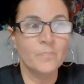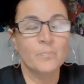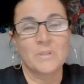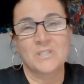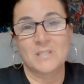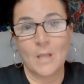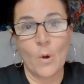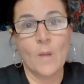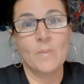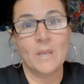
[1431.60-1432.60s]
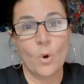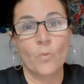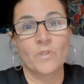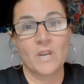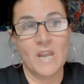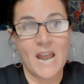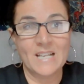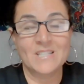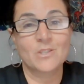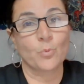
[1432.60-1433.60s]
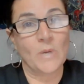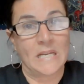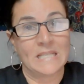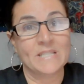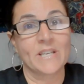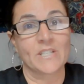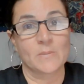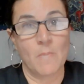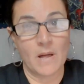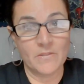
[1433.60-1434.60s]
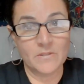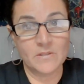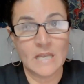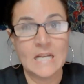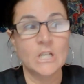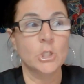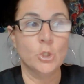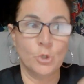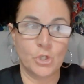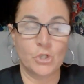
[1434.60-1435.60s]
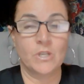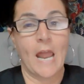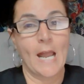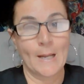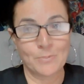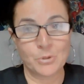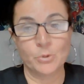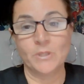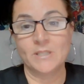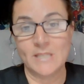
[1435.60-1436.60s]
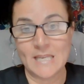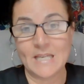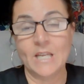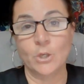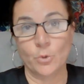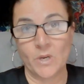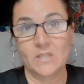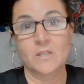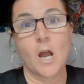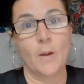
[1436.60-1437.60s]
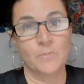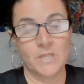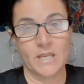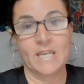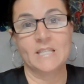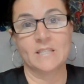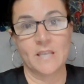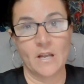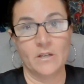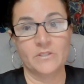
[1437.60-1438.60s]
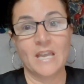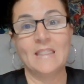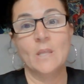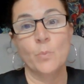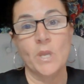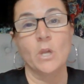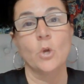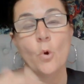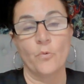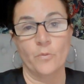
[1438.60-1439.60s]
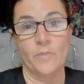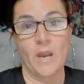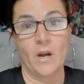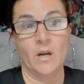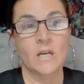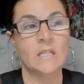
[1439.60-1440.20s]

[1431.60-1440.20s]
but slow, I mean, over the next 3 to 6 months, you should absolutely see an increase, an uptick in sales, and then we can go from there.